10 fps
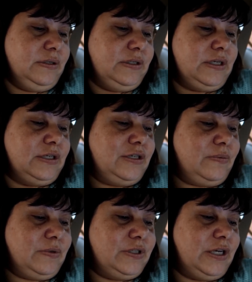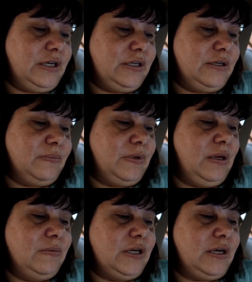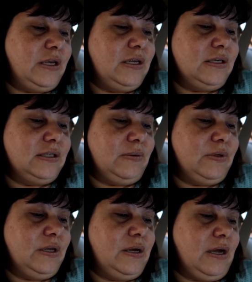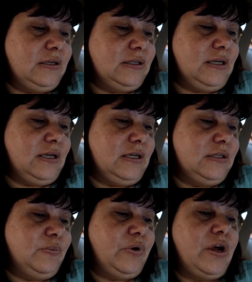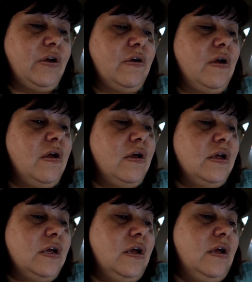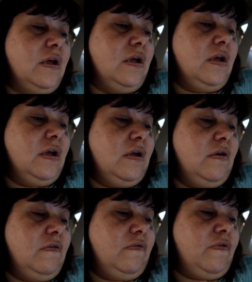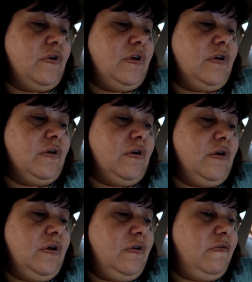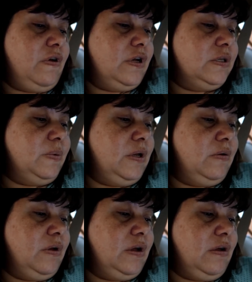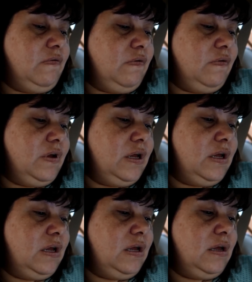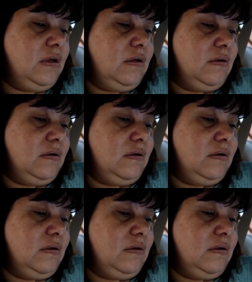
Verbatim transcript: And said she'll keep checking to see what the doc says. Prayer for your very speedy recovery.